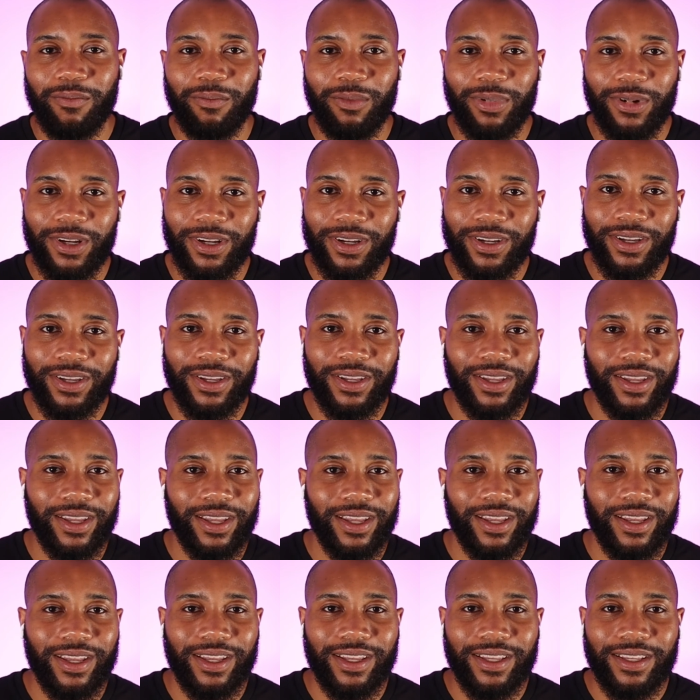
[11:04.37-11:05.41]
But
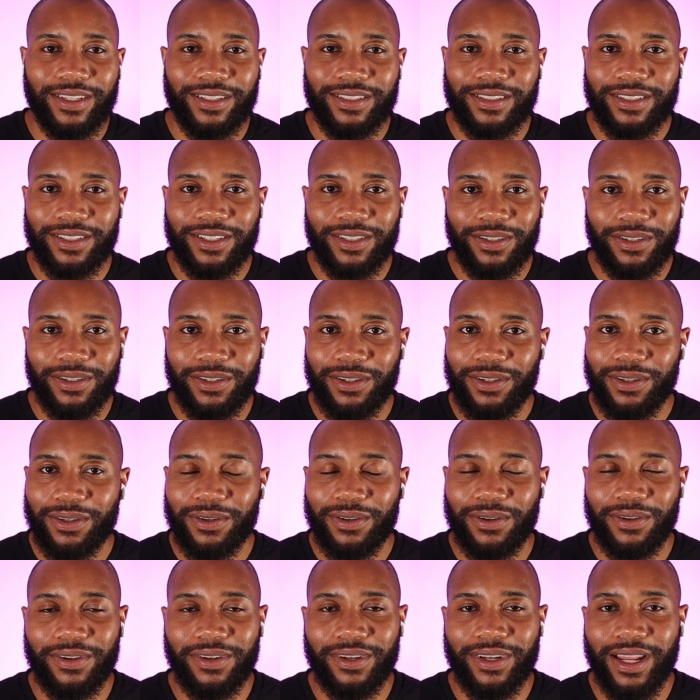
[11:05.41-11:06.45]
it's
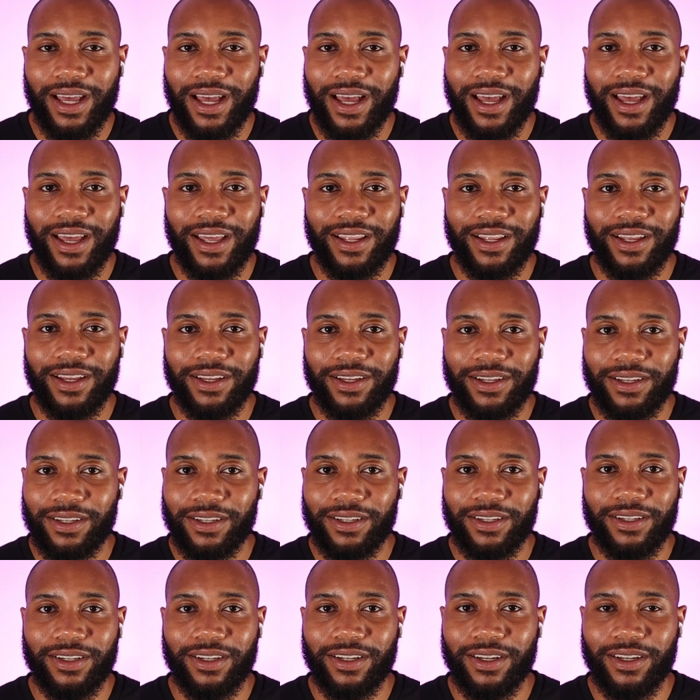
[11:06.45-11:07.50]
still not
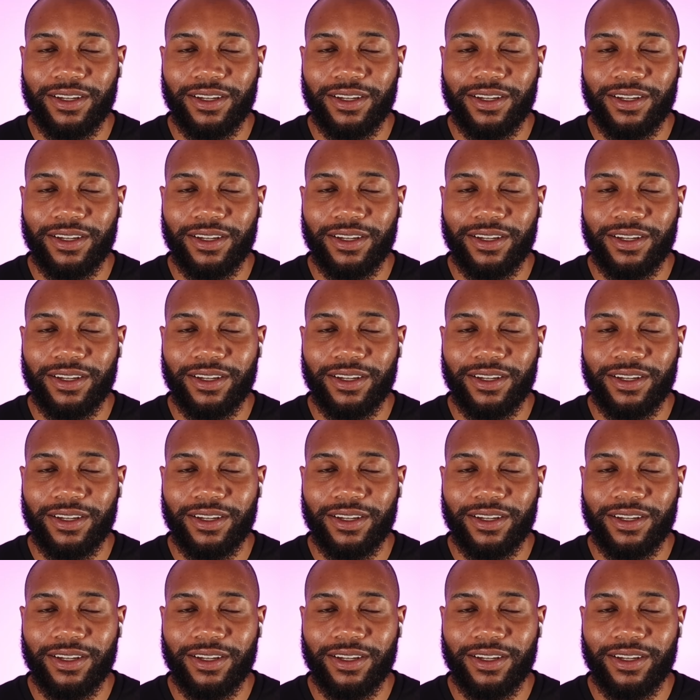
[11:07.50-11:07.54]
a